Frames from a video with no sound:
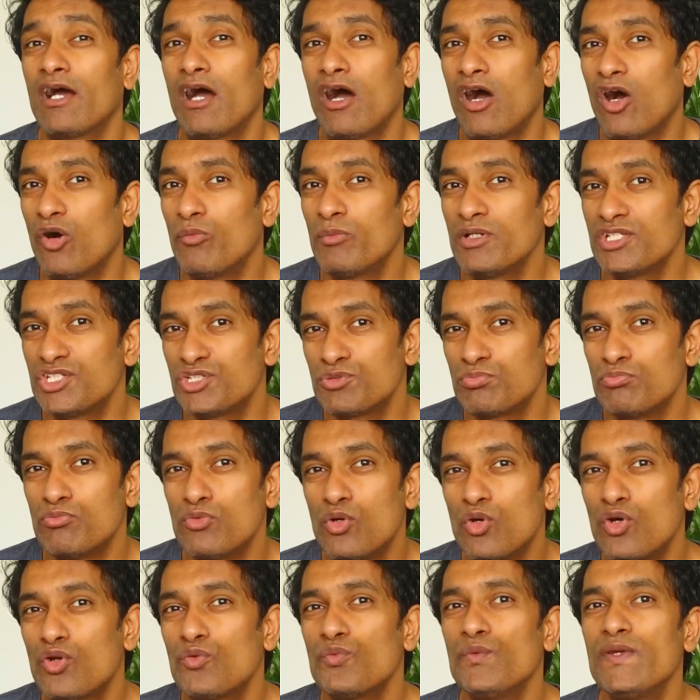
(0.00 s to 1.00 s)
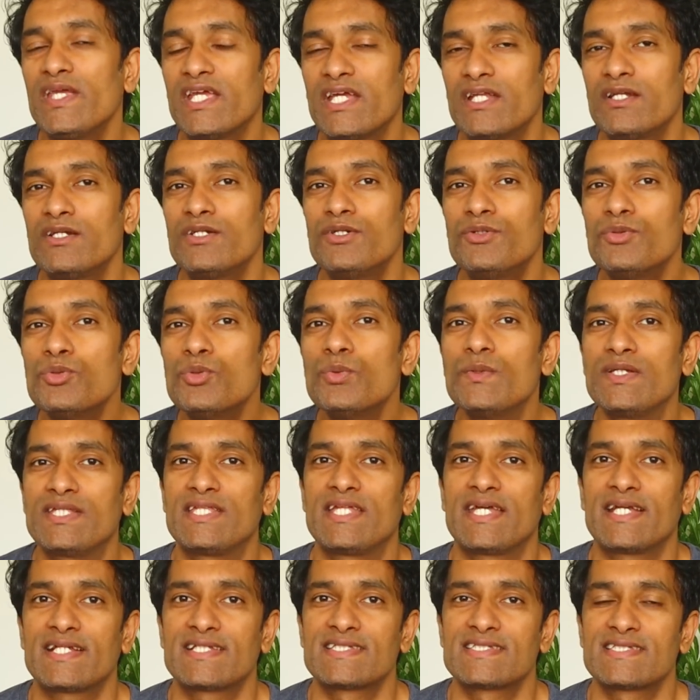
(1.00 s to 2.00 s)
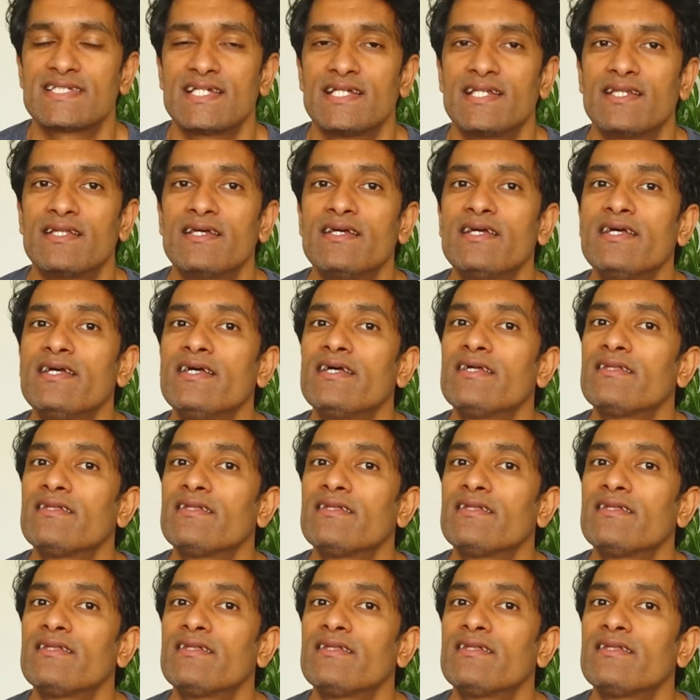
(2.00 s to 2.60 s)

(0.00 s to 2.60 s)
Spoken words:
how much more we can do with Excel